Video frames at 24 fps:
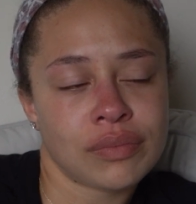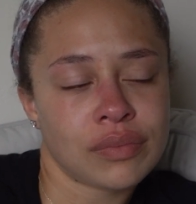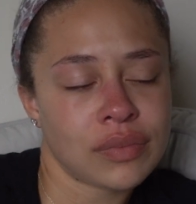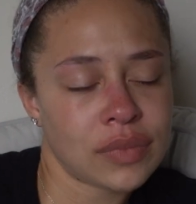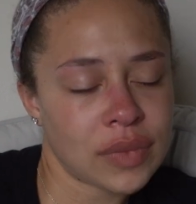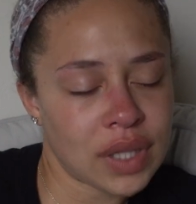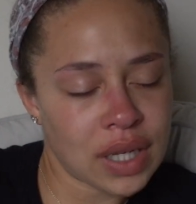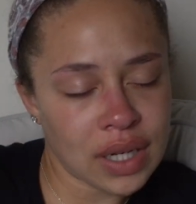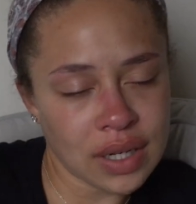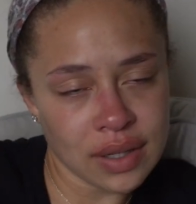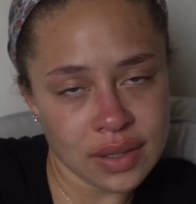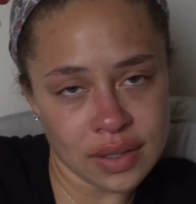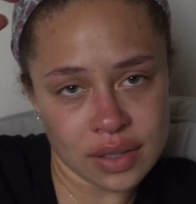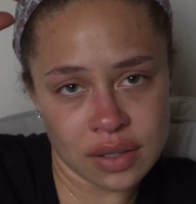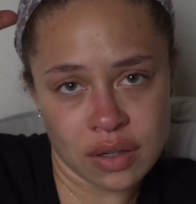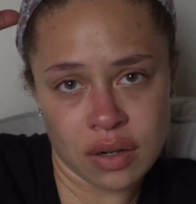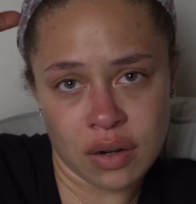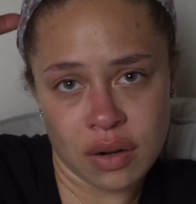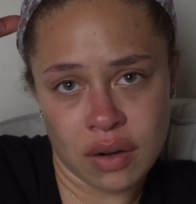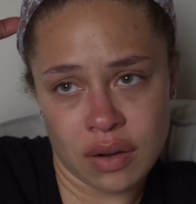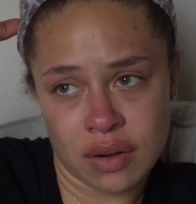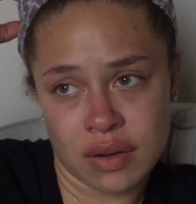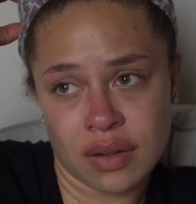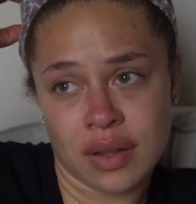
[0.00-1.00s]
that is
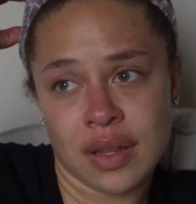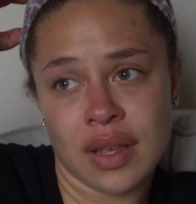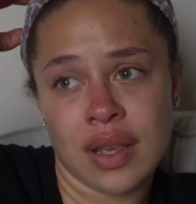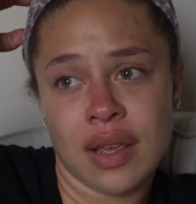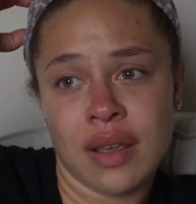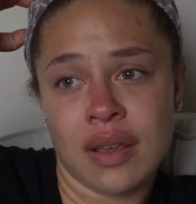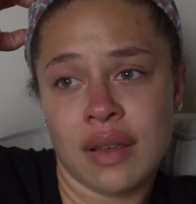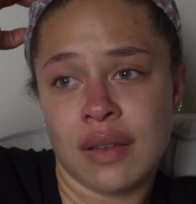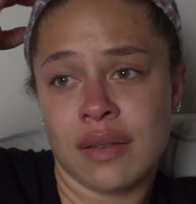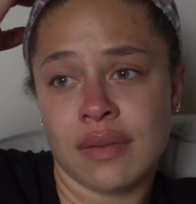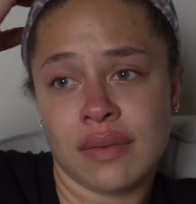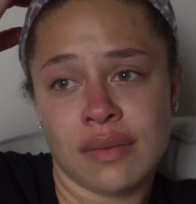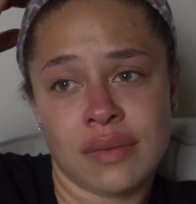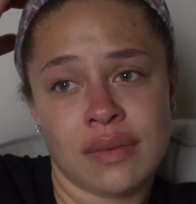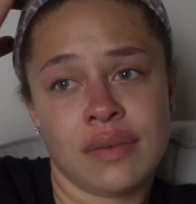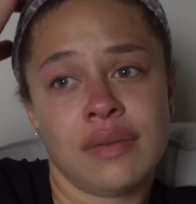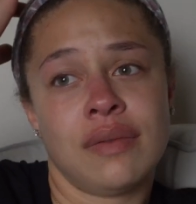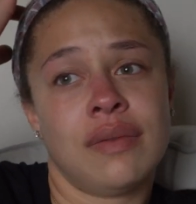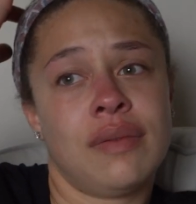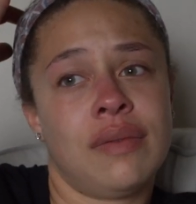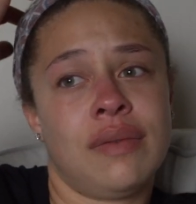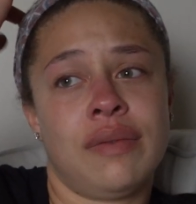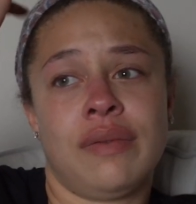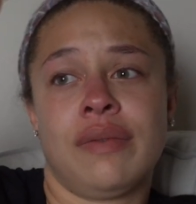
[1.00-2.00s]
currently
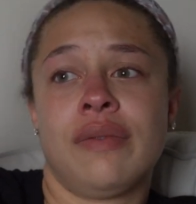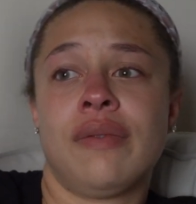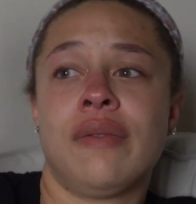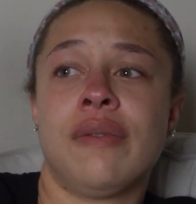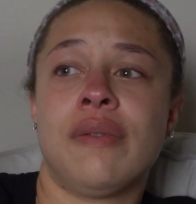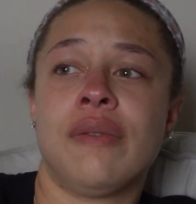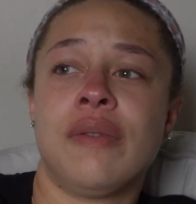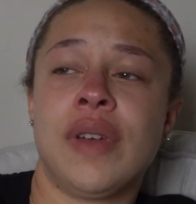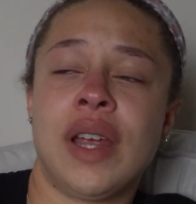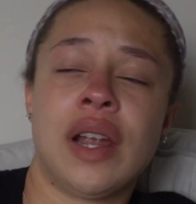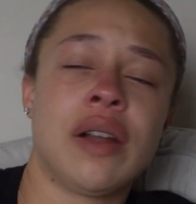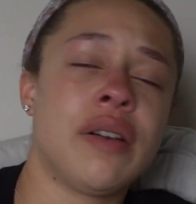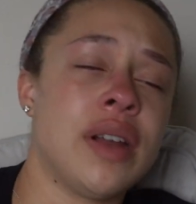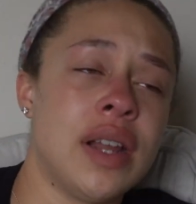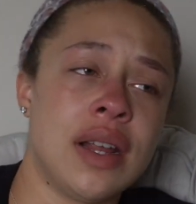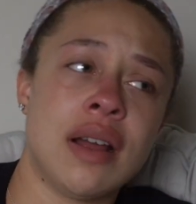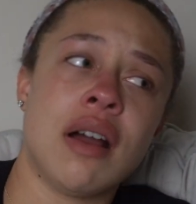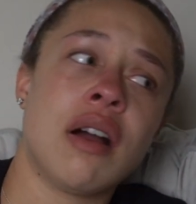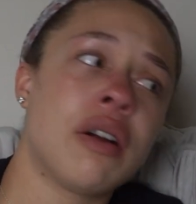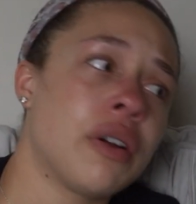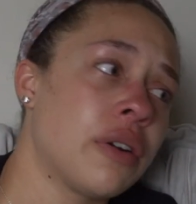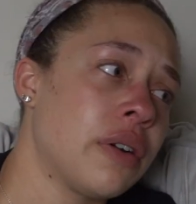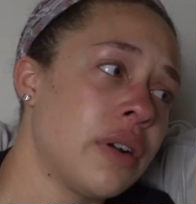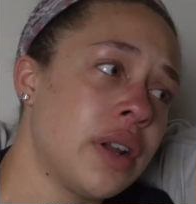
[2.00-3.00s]
very
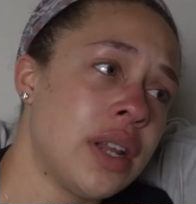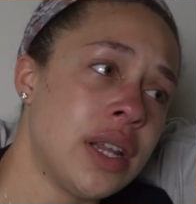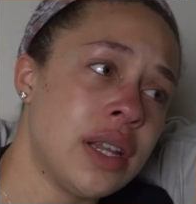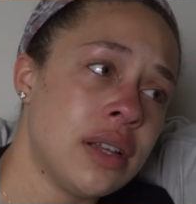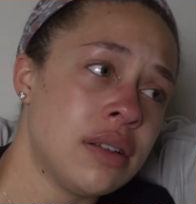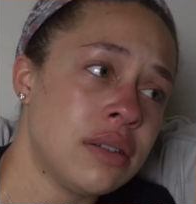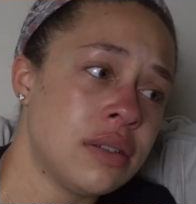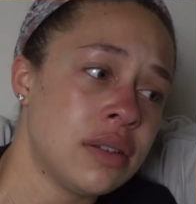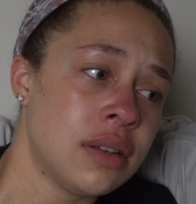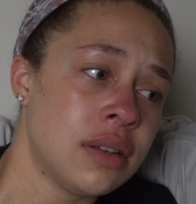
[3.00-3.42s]
hungry.